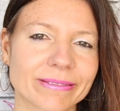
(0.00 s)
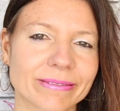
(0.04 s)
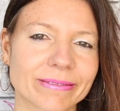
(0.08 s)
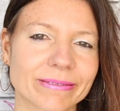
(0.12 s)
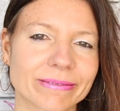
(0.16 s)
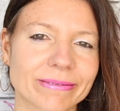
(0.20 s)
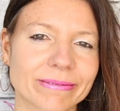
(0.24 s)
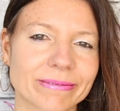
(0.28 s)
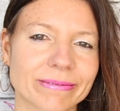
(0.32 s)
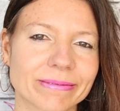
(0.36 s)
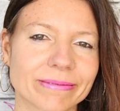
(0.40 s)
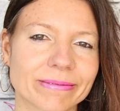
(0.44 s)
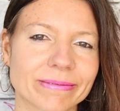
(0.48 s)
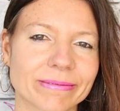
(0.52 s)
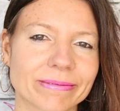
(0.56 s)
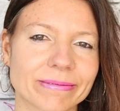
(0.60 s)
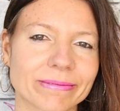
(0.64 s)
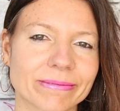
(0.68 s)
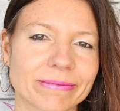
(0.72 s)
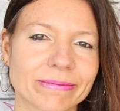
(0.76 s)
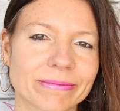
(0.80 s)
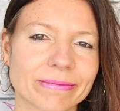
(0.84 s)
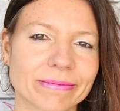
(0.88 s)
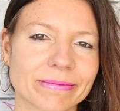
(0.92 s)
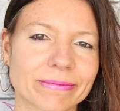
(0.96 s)

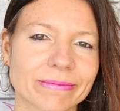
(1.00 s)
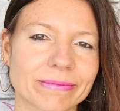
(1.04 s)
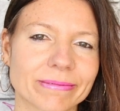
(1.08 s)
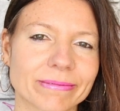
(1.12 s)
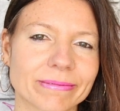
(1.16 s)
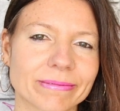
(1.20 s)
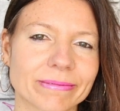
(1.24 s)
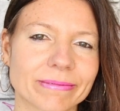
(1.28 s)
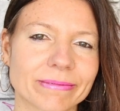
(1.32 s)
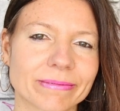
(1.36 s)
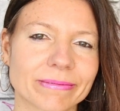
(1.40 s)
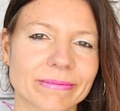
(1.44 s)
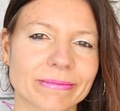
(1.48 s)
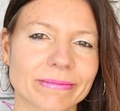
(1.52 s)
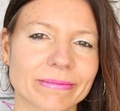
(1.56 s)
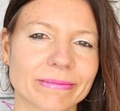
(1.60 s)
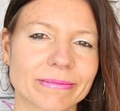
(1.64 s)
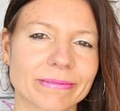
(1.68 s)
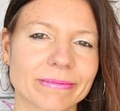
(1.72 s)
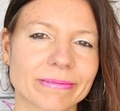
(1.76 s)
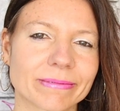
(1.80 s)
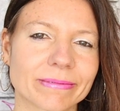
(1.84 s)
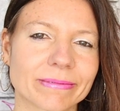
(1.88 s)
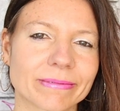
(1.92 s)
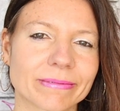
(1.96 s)

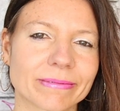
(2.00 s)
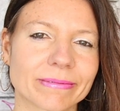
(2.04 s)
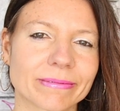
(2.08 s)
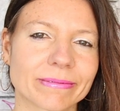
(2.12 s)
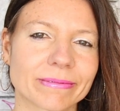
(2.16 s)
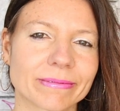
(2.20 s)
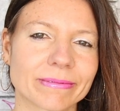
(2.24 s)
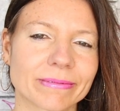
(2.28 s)
No one is speaking in this clip.